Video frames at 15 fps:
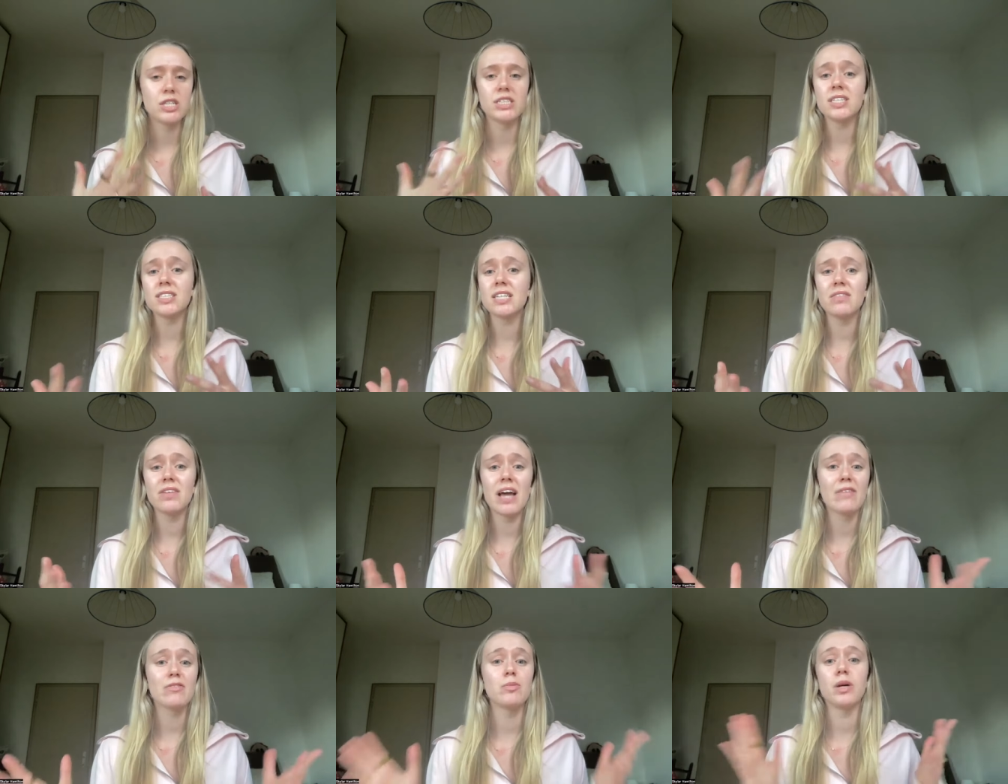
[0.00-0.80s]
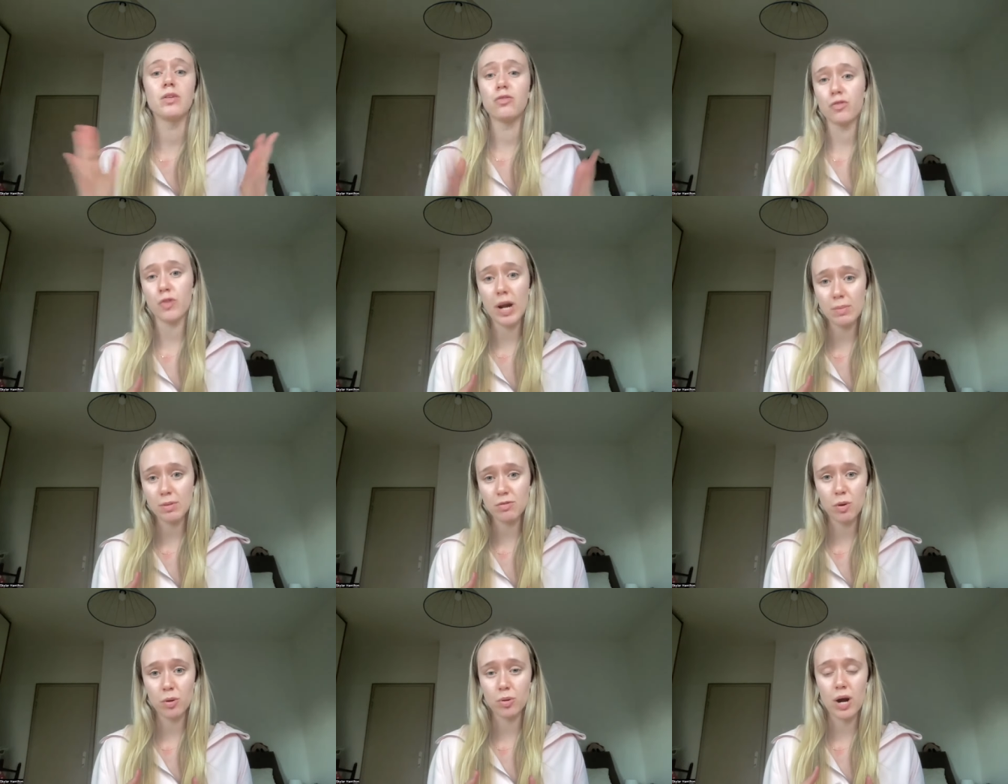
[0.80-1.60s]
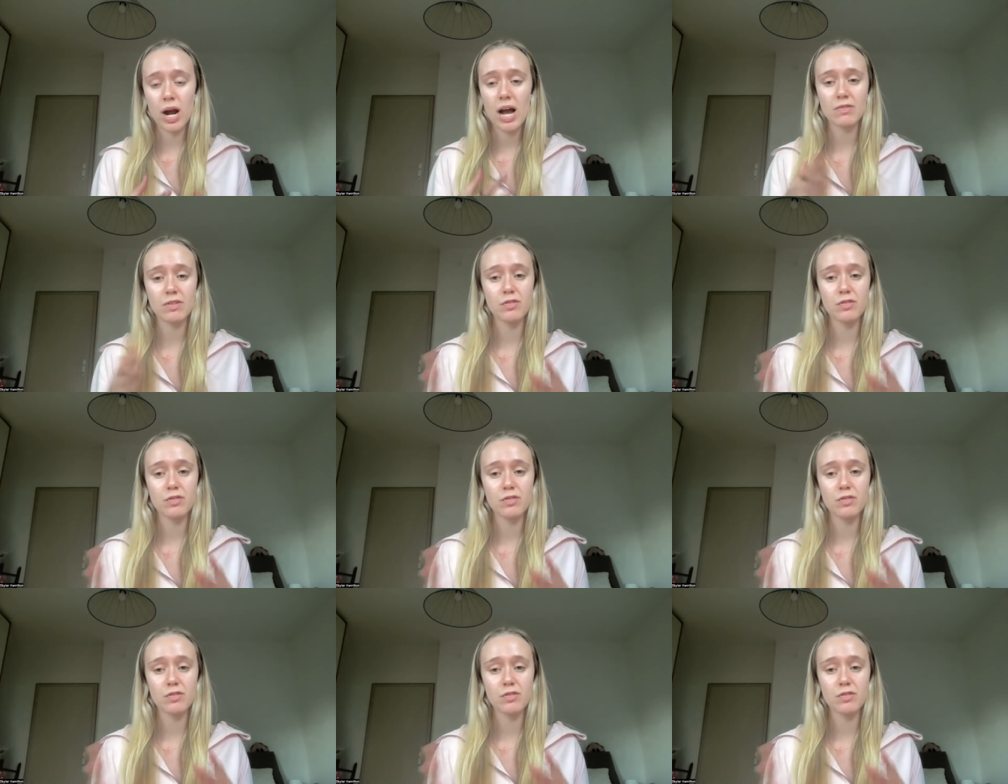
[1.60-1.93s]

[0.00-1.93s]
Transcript: It doesn't even have to be a framed photograph.